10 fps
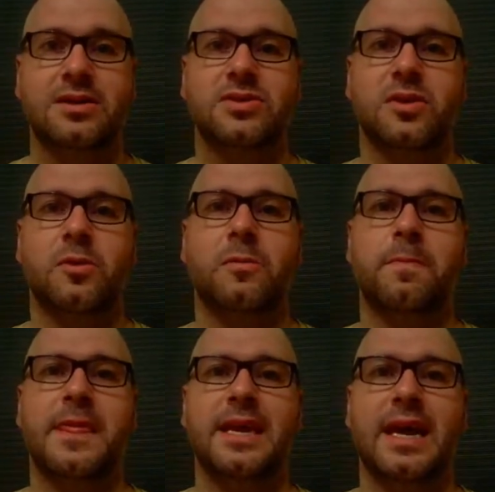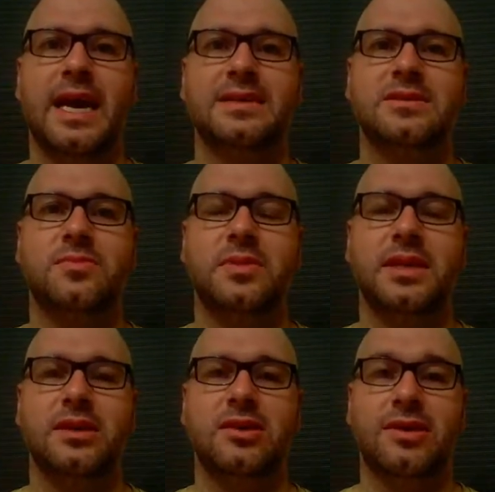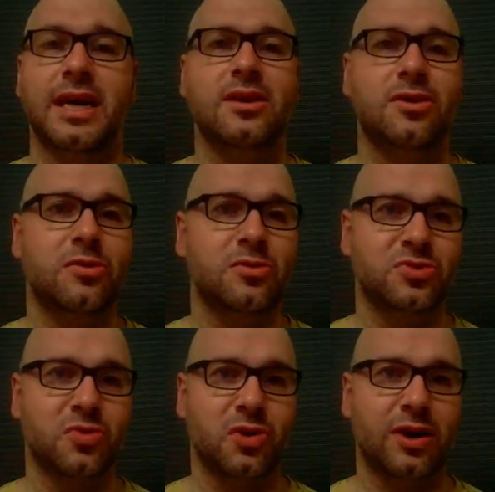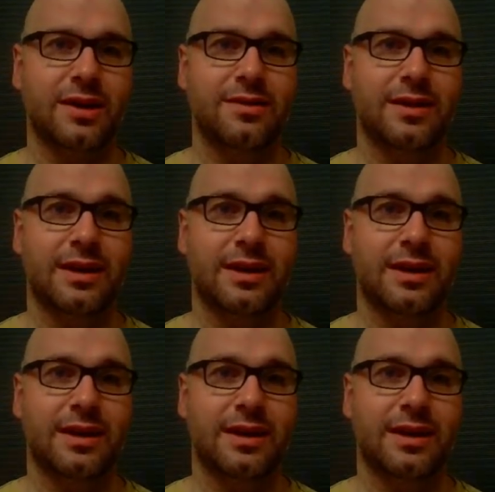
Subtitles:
So it has to be, you got to know the story,